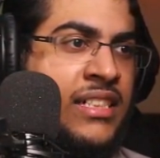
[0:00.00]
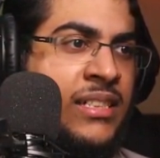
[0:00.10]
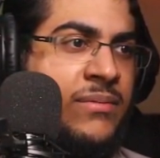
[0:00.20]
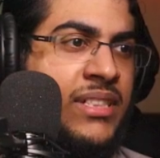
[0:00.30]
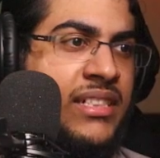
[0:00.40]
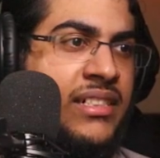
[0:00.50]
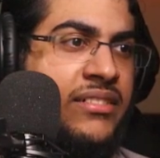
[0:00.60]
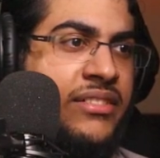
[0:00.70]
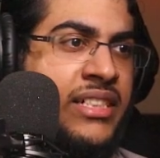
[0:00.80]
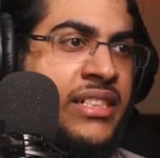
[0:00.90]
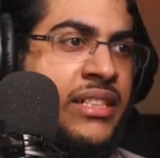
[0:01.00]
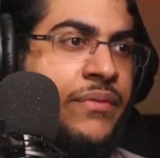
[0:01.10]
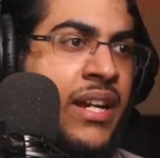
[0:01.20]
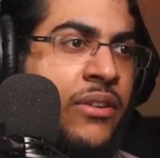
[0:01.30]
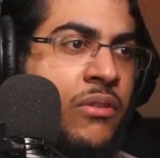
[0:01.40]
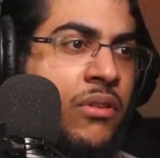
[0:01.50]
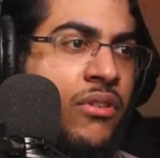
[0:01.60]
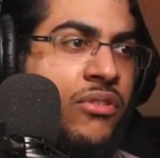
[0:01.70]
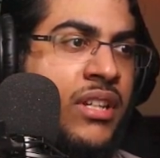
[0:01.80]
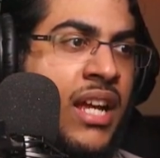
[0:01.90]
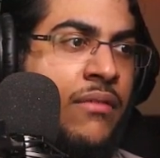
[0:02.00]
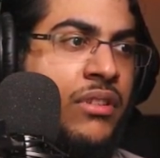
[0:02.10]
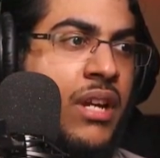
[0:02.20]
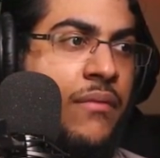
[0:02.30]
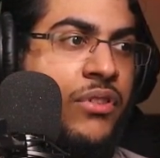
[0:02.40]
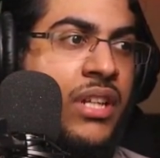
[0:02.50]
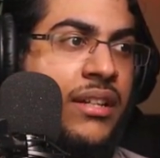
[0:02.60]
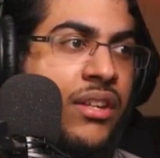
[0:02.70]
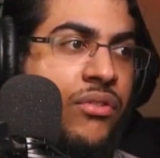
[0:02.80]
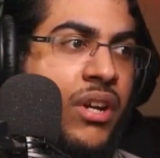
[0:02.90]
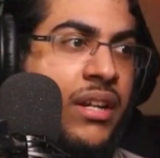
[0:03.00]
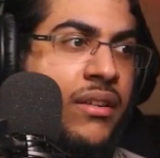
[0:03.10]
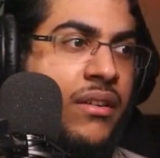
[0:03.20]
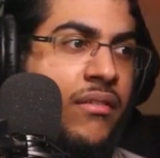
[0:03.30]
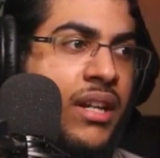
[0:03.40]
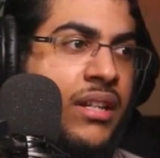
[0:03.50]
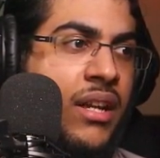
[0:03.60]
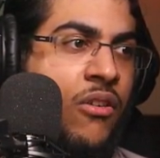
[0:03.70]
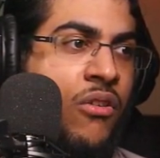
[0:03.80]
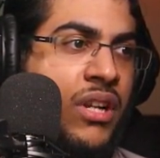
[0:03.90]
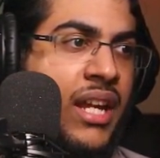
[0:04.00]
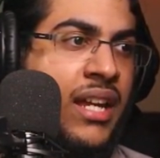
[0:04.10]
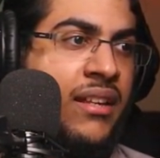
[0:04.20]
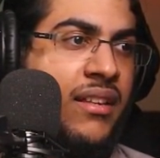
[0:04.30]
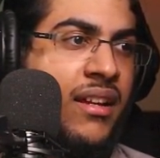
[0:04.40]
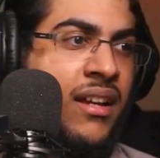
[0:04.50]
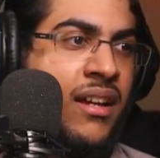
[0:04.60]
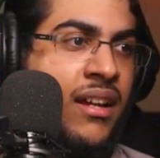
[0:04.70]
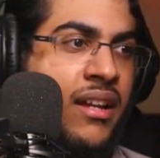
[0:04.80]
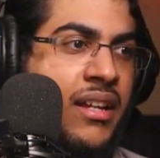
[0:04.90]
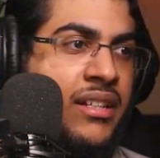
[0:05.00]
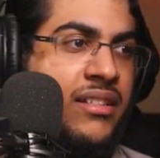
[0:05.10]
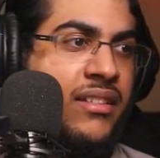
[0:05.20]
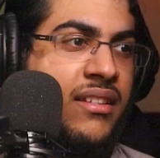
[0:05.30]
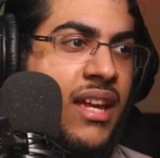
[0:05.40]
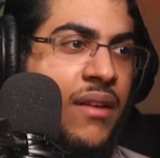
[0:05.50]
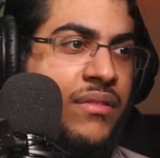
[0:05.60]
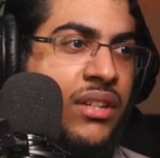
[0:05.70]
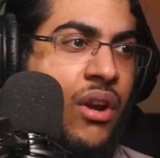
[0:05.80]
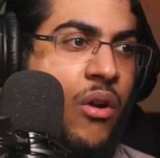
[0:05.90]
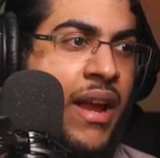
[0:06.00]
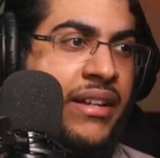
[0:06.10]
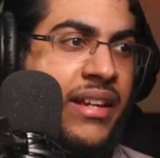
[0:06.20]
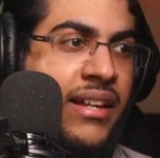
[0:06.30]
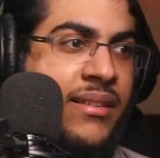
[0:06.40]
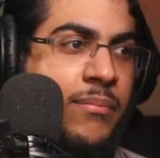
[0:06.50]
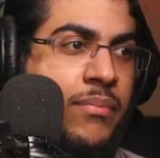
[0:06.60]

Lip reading: I'm getting attracted. If I go close to it, I would get destroyed, right? Okay, it doesn't have the correct